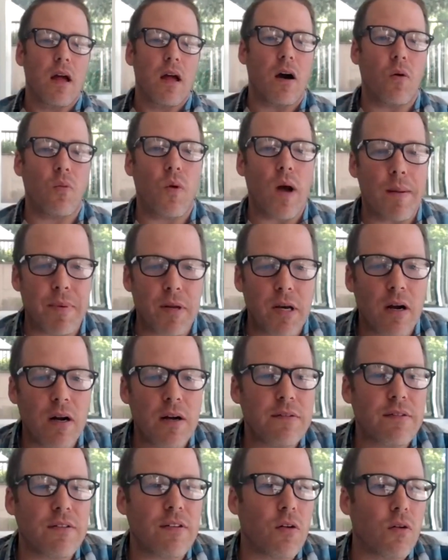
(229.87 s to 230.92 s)
a
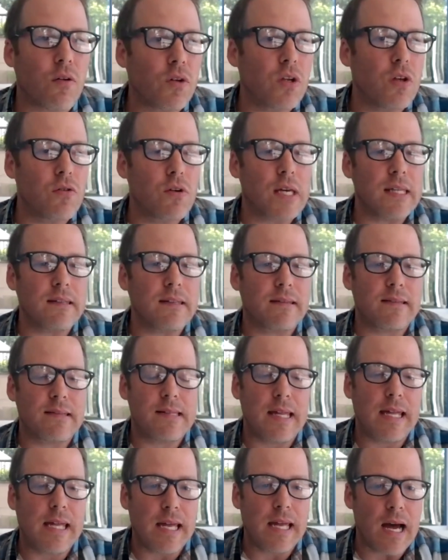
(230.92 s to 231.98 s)
webinar, so you can
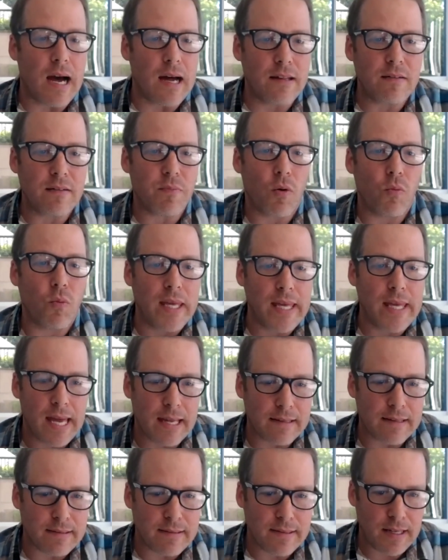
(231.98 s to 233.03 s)
see us, but we
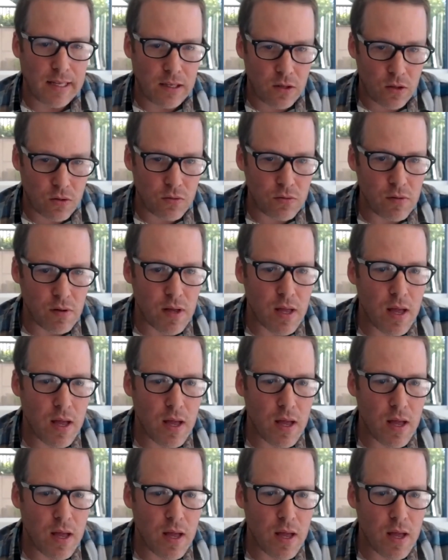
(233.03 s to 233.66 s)
can't see you,